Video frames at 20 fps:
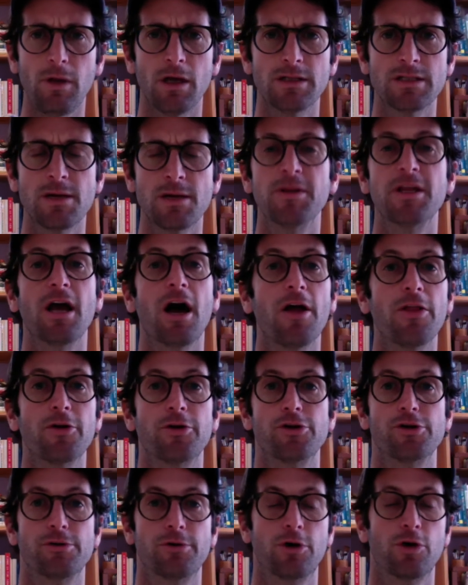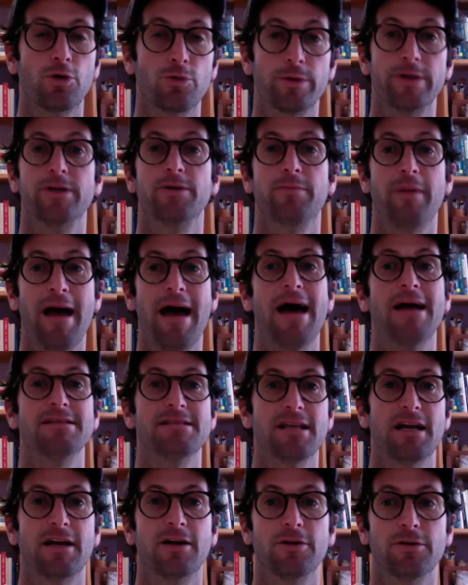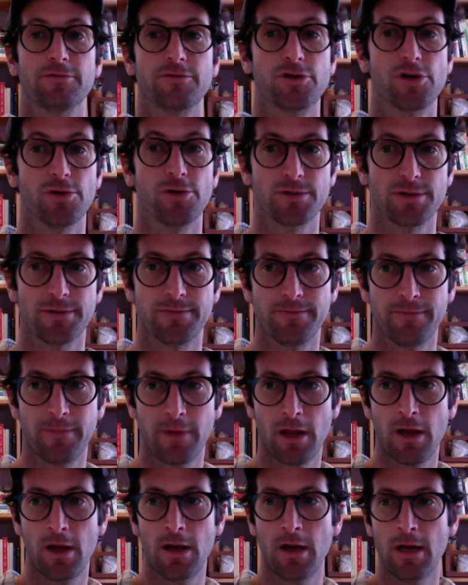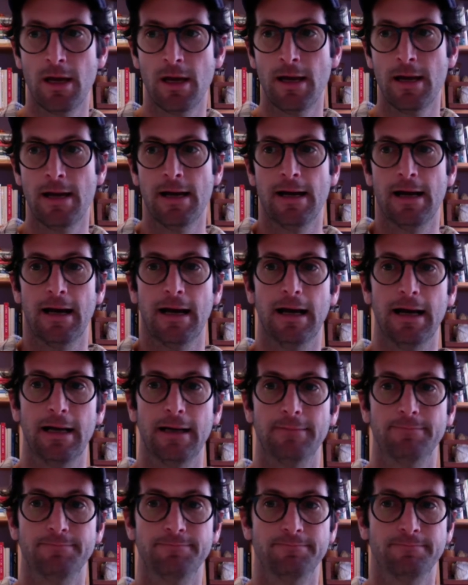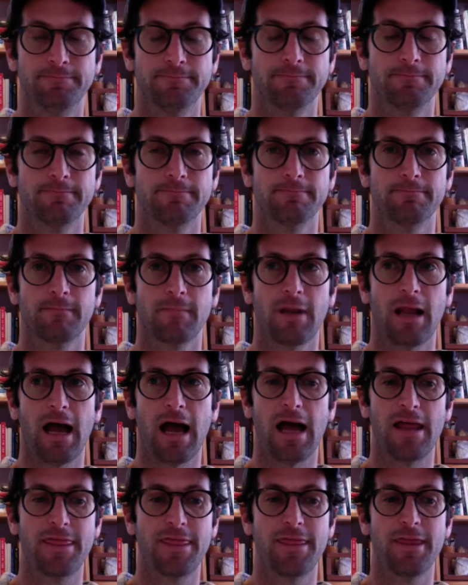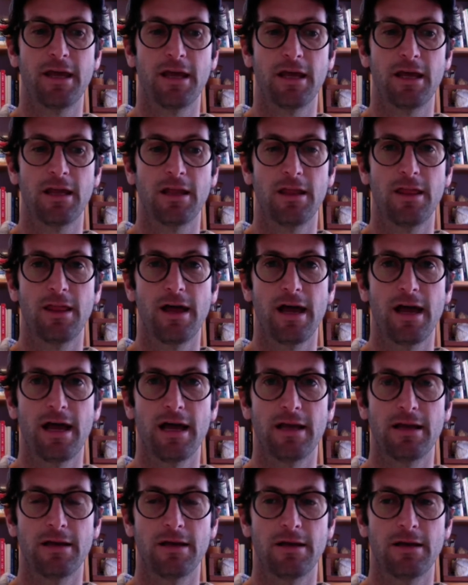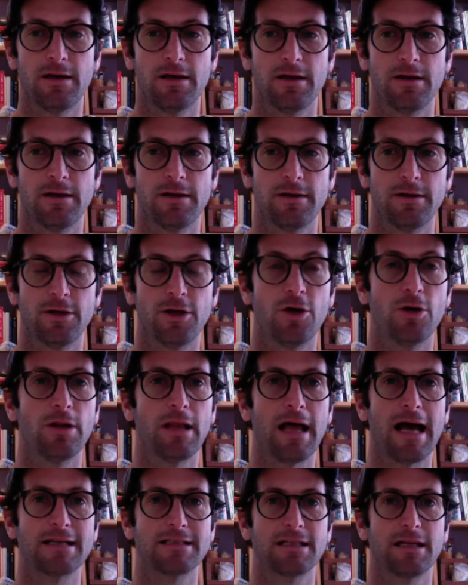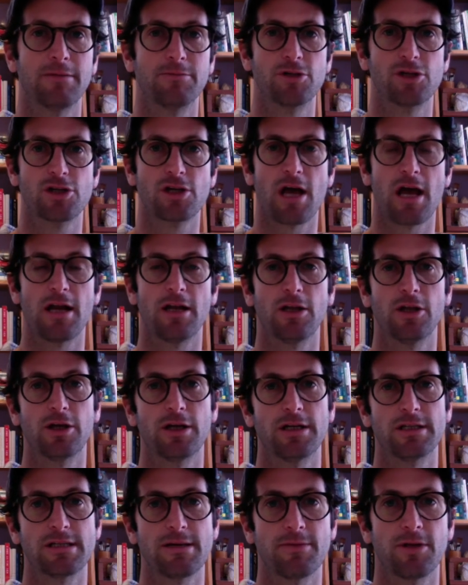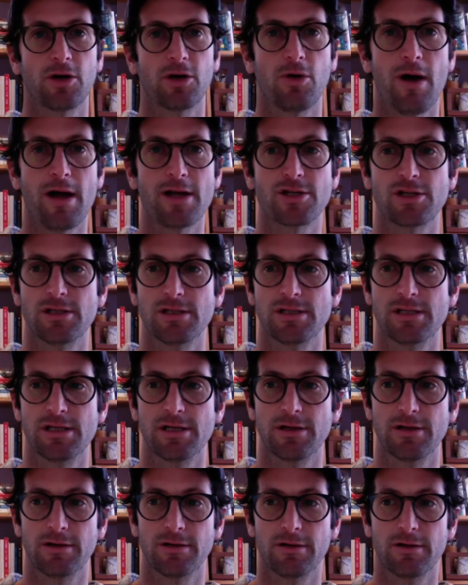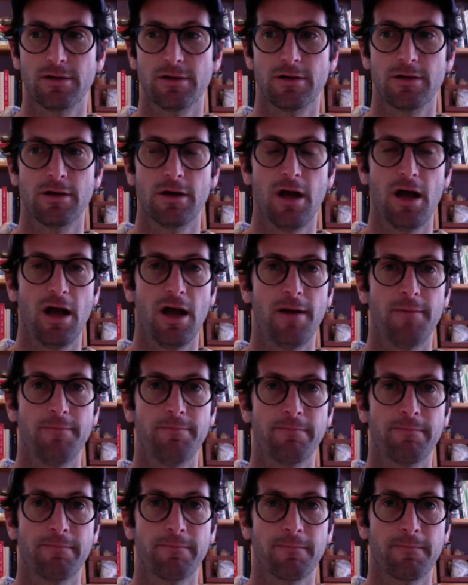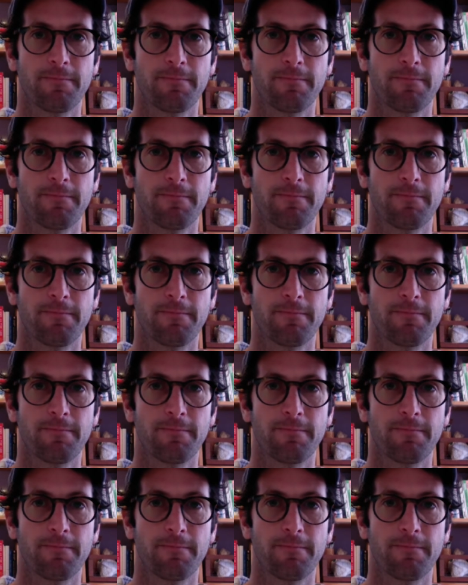some of the other career paths that I could have chosen. Um, I think that you know, lastly, I'm just kind of looking at some of the questions here. Um,